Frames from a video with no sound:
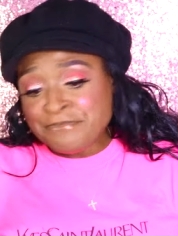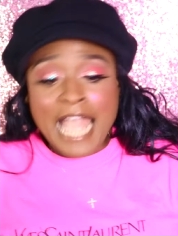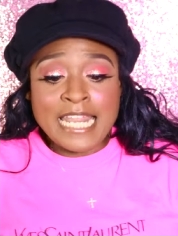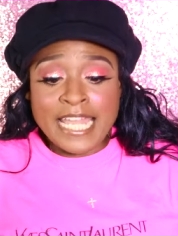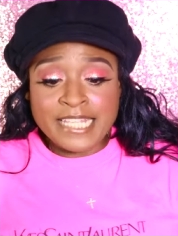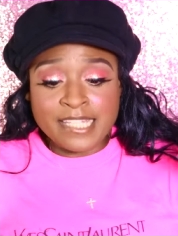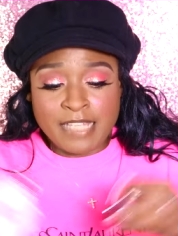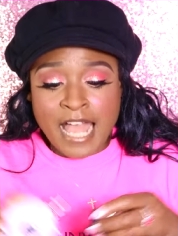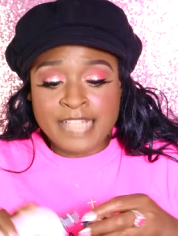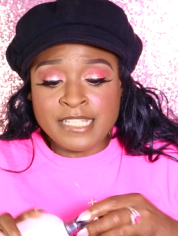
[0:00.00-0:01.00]
I liked
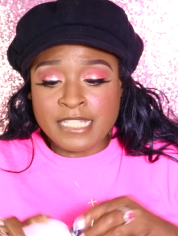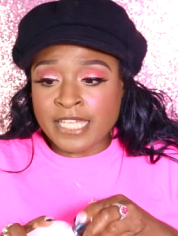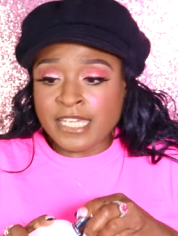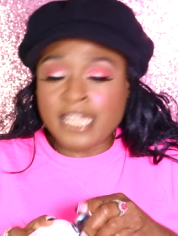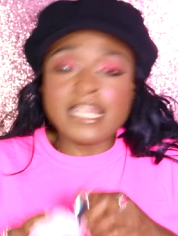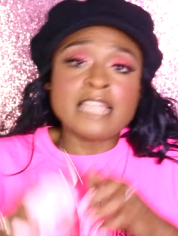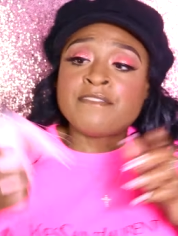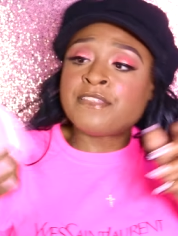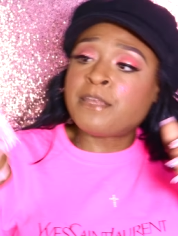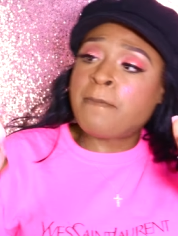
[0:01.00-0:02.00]
it. I did like it, and I
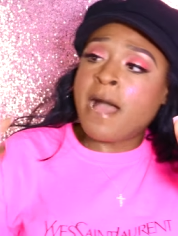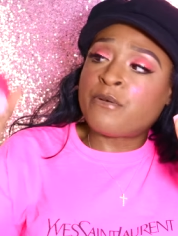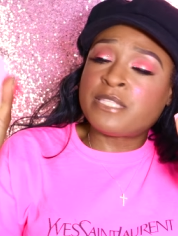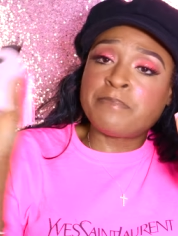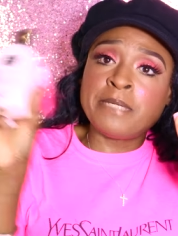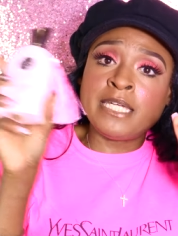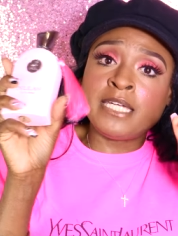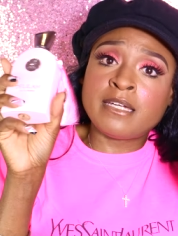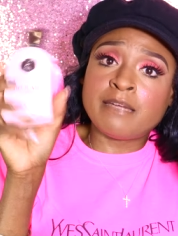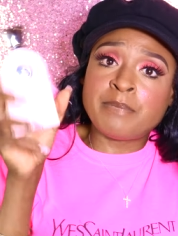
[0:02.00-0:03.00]
love that the bottle is
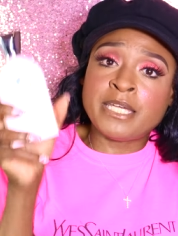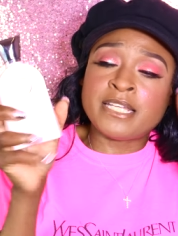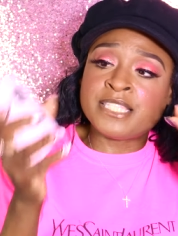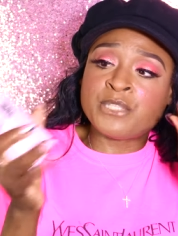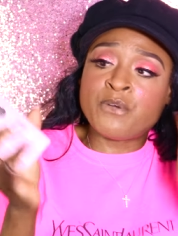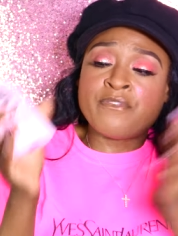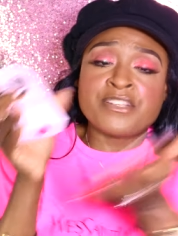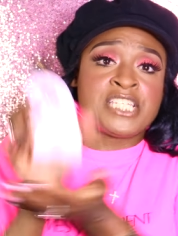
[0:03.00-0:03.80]
pink, pink and silver.